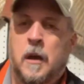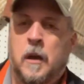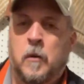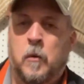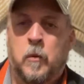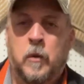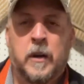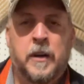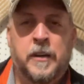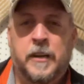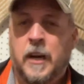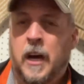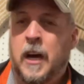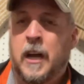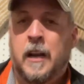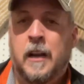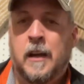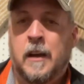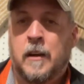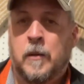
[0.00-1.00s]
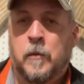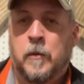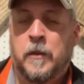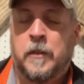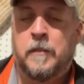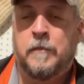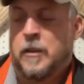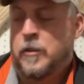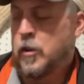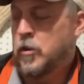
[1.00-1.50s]
we're done
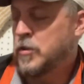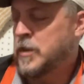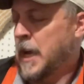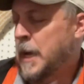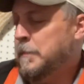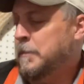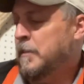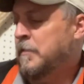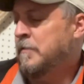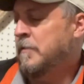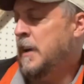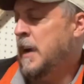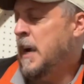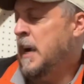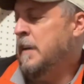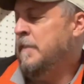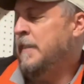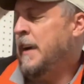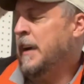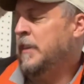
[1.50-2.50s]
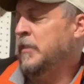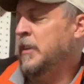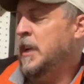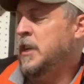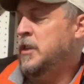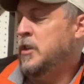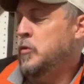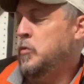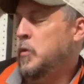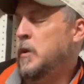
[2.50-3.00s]
with those type of
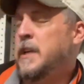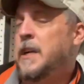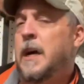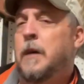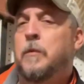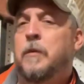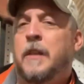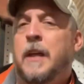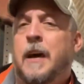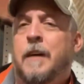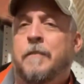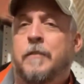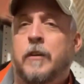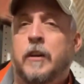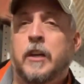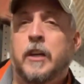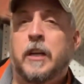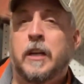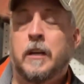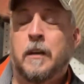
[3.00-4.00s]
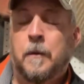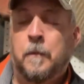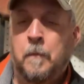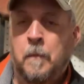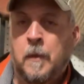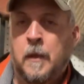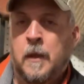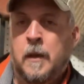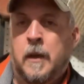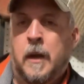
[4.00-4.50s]
vaccinations. We're done with that for a year.
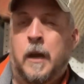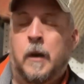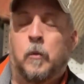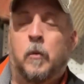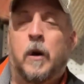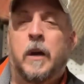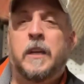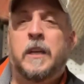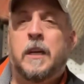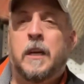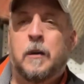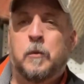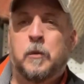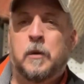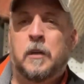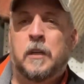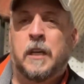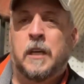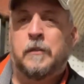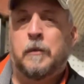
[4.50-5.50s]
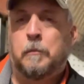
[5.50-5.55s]
At 1 year, we'll give a